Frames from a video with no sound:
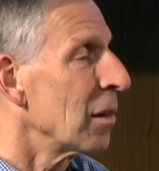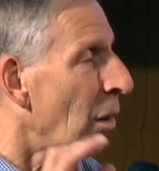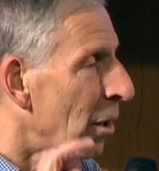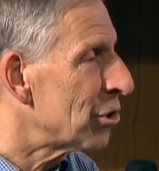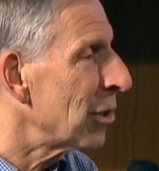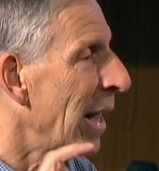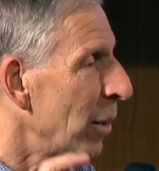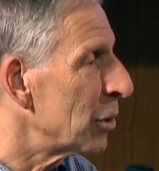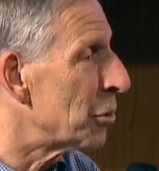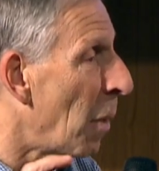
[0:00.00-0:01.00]
large
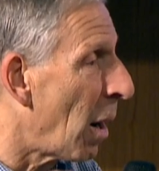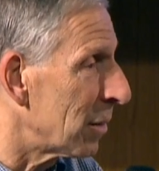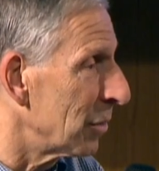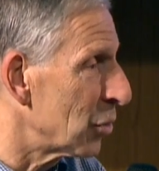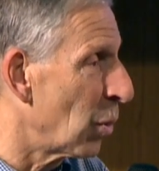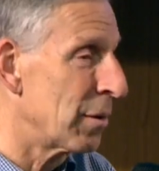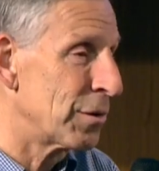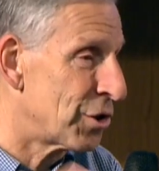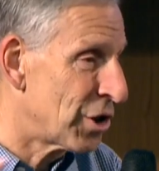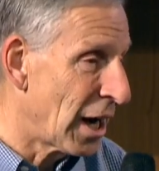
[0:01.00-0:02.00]
language models, whether
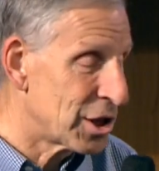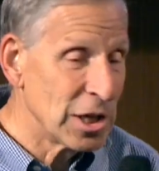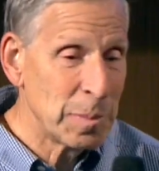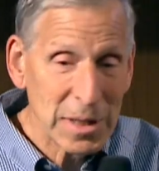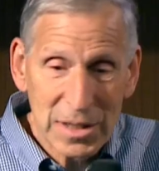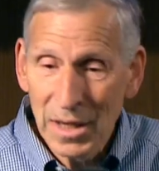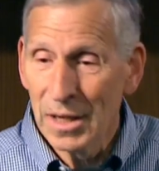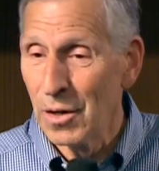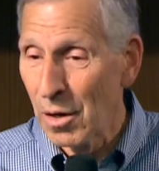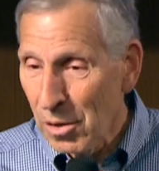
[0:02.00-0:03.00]
it's
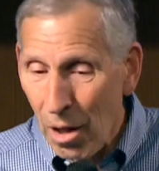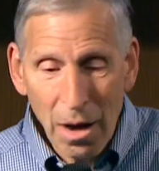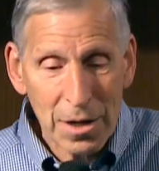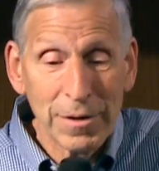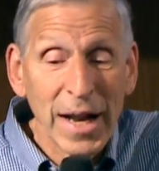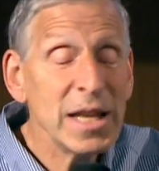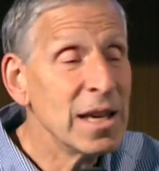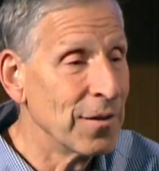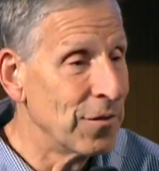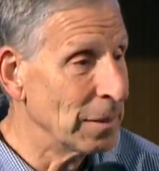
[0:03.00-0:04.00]
ChatGPT or Claude or
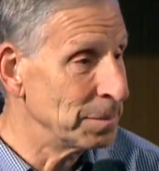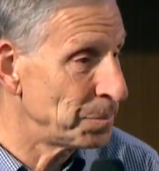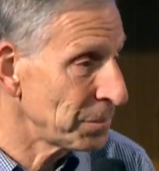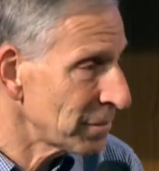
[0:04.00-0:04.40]
any of them.